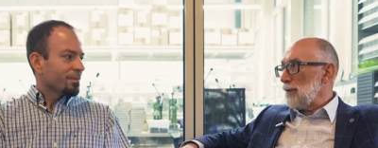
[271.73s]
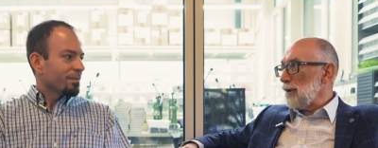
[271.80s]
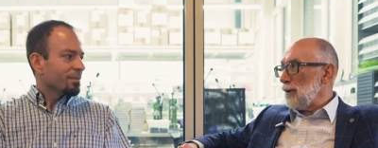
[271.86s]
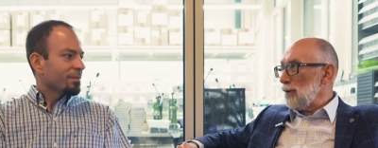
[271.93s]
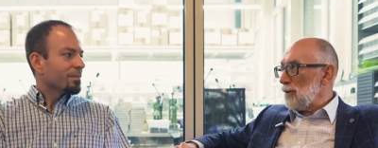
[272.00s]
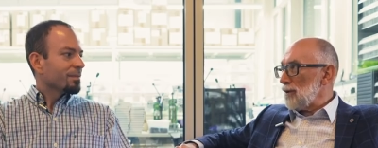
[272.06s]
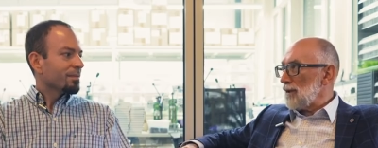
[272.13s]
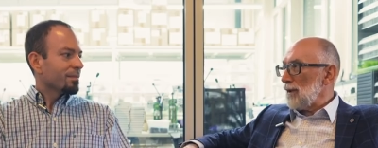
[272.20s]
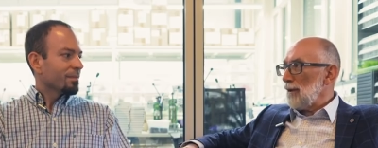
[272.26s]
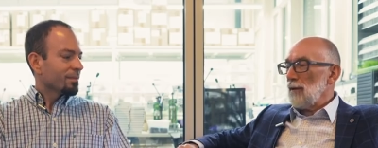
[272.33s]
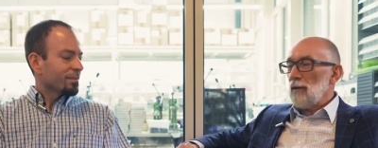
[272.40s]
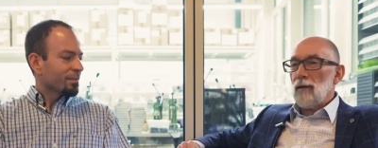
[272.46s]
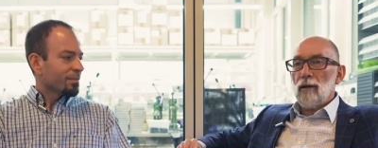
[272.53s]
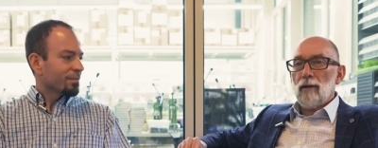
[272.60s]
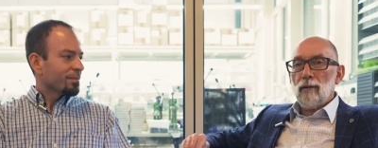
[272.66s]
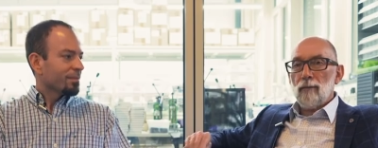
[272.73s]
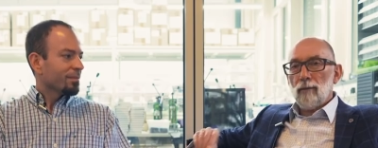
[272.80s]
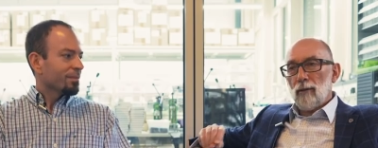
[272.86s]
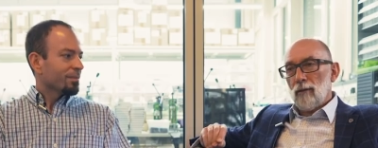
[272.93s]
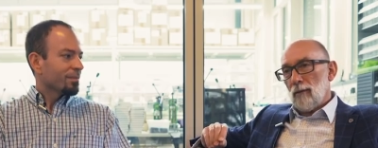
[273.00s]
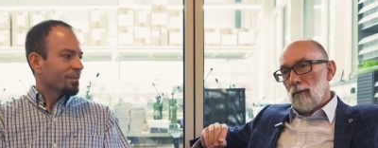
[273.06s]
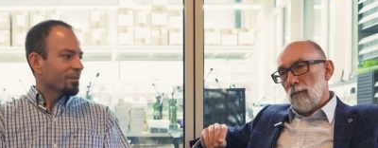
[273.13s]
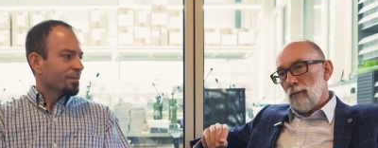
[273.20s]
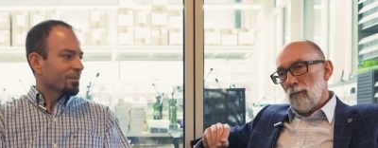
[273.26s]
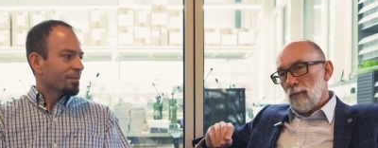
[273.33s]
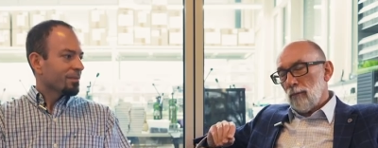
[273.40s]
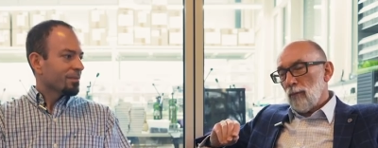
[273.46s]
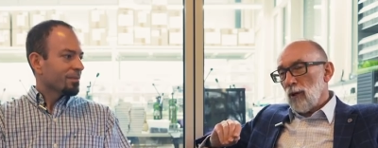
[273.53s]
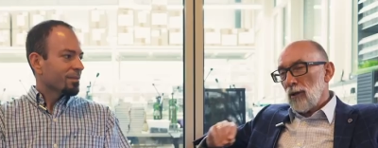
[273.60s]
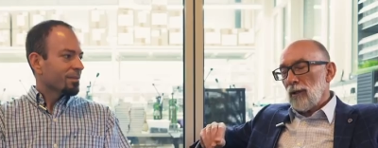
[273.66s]
Speaker 1: using, uh,
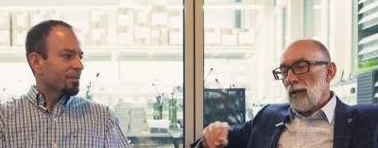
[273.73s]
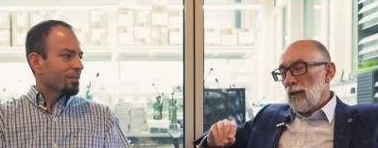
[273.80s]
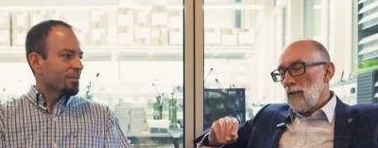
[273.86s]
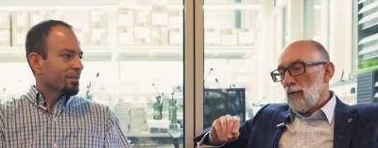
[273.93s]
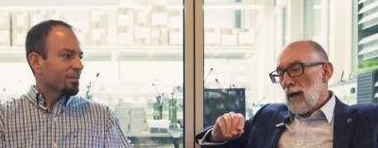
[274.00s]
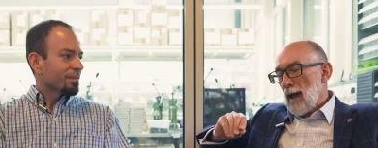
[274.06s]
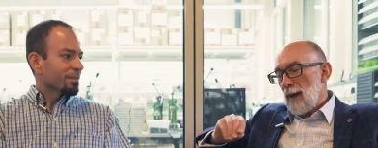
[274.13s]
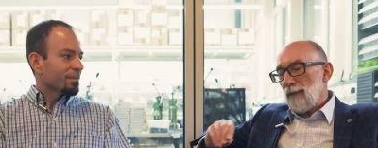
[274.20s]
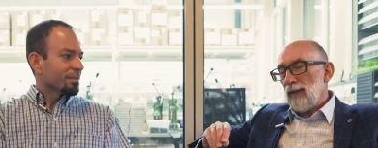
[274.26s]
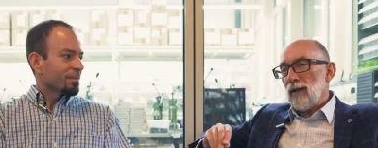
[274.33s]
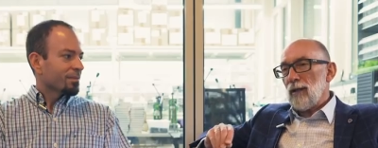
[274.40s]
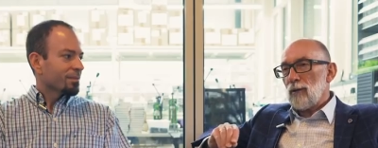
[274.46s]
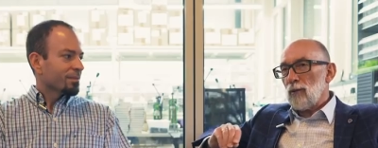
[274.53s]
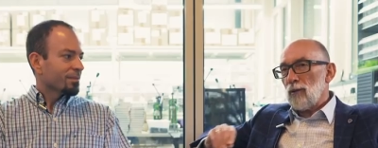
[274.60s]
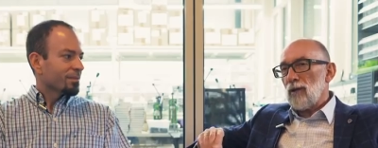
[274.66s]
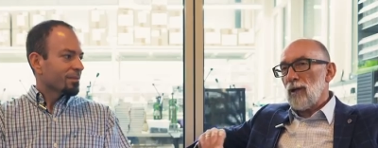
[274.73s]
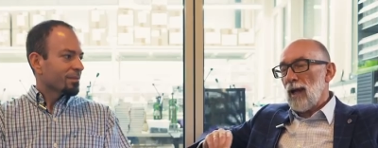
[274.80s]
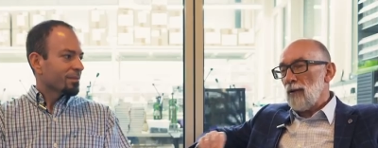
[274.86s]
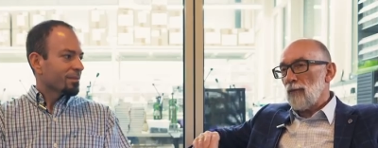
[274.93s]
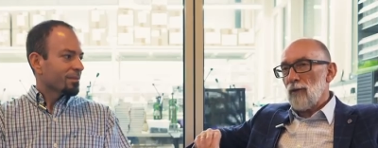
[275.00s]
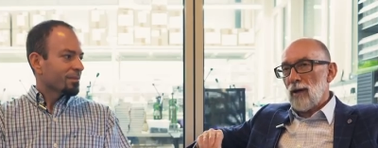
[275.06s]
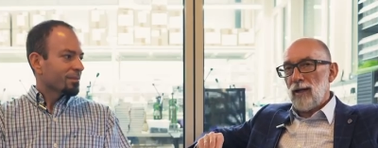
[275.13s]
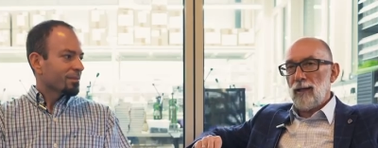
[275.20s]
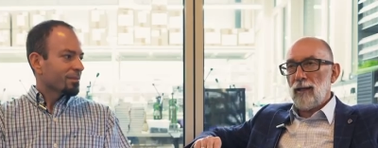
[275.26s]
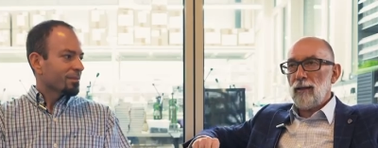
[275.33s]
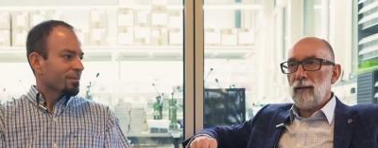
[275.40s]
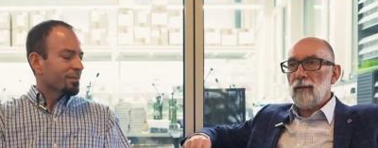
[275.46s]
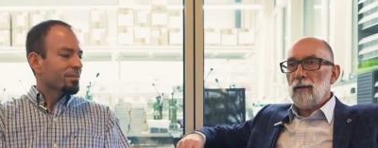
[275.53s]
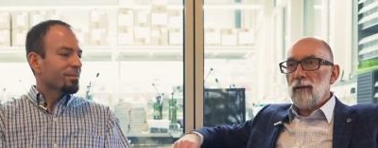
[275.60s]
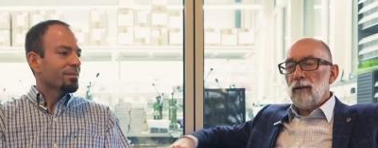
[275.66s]
working, or having a good handwriting.